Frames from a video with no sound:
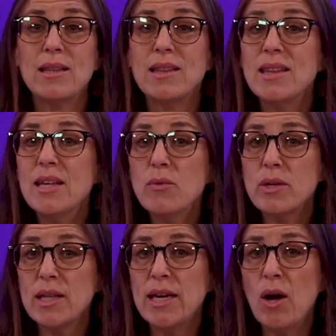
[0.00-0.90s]

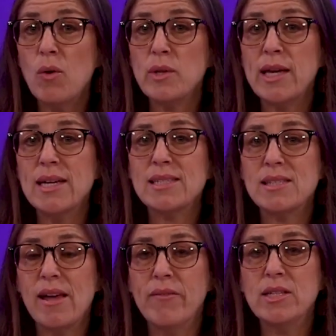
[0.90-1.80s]
Literally only
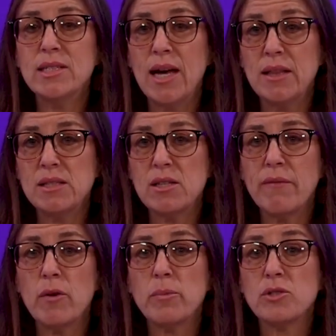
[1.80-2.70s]

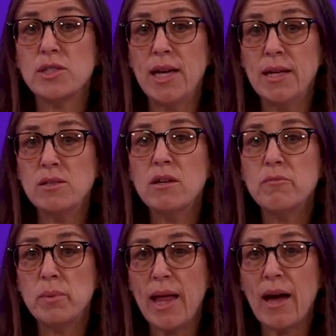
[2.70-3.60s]
0.7%
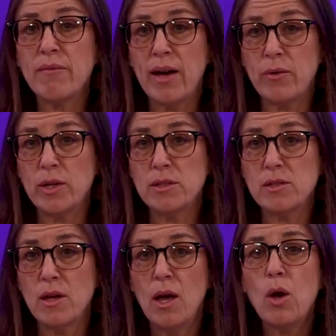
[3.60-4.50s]
of Black
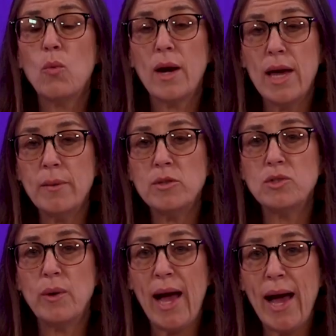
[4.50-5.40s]
veterans were able
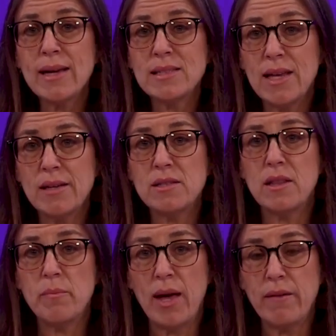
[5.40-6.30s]
to access
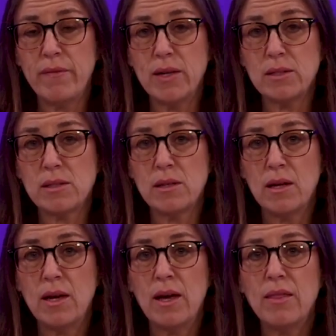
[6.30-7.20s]
the benefits
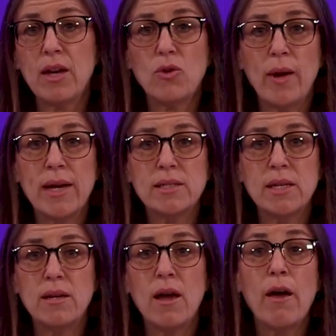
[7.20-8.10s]
that
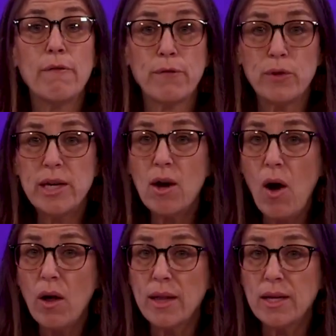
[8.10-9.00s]
granted free
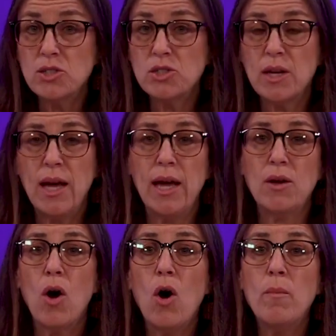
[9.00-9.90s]
college and
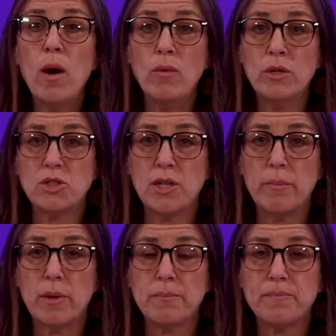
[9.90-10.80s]
home
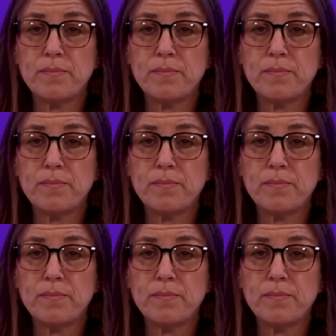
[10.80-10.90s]
ownership